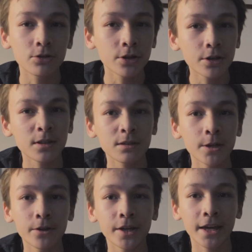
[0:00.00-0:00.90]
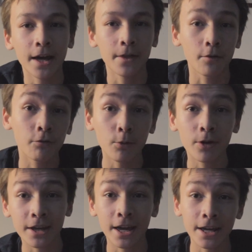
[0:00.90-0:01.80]
shouldn't just be looking at that
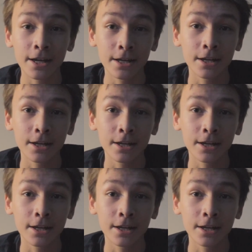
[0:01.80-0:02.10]
4K